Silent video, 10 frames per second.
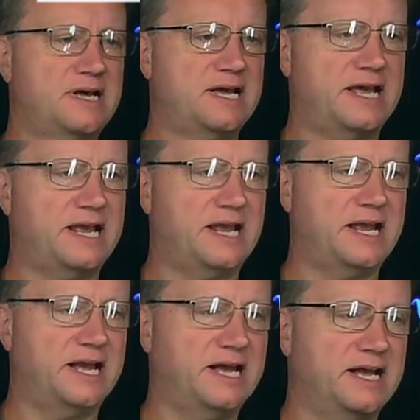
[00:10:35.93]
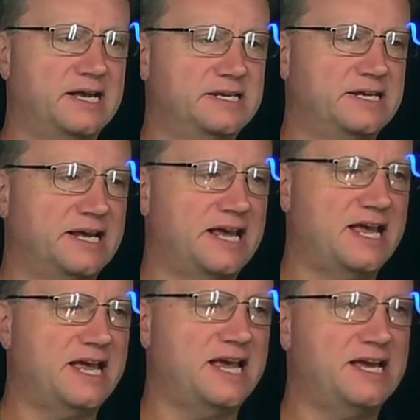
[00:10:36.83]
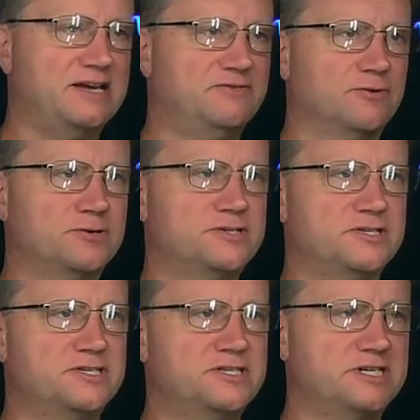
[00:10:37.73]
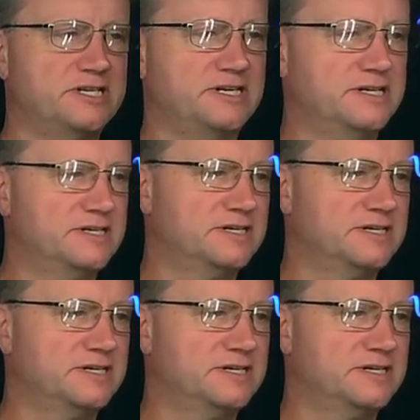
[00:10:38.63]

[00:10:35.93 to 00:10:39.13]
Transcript: and a versus t.